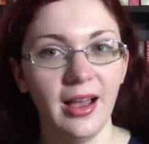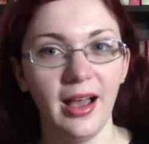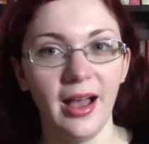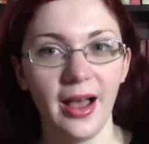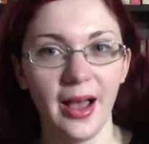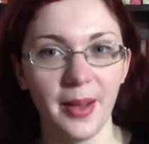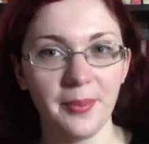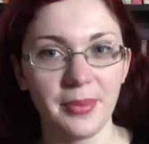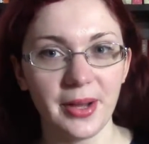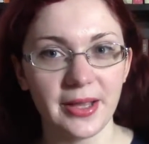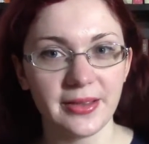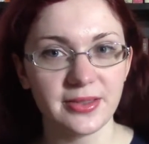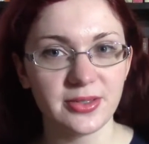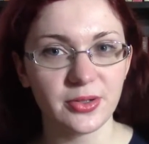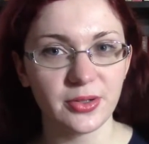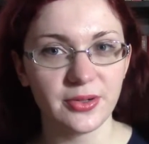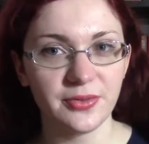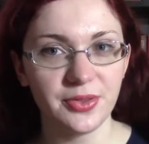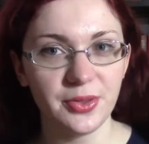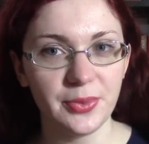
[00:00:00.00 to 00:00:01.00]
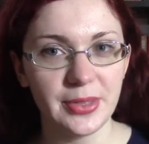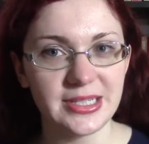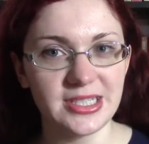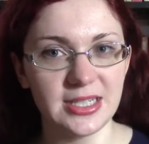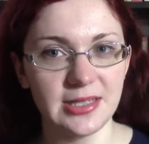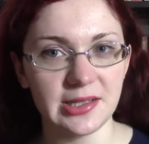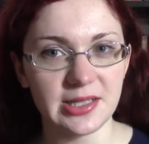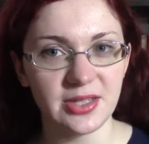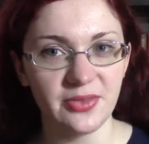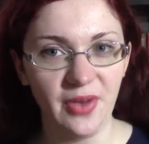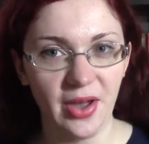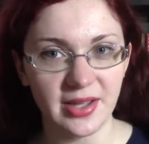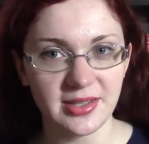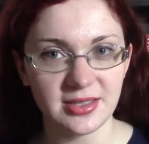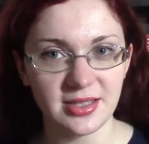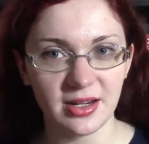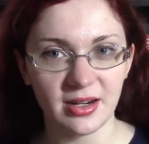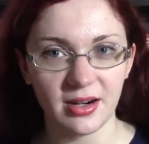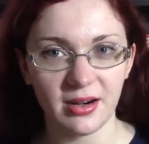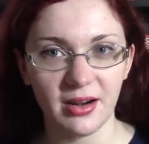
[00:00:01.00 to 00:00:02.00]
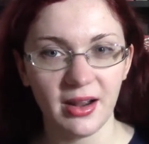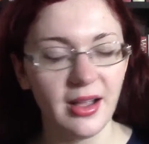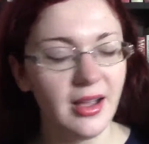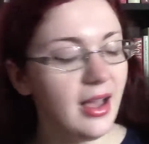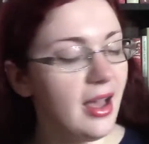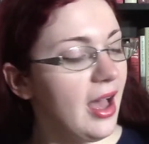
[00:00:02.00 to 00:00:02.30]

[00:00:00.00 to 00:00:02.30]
um, but sort of the witchiness finds her.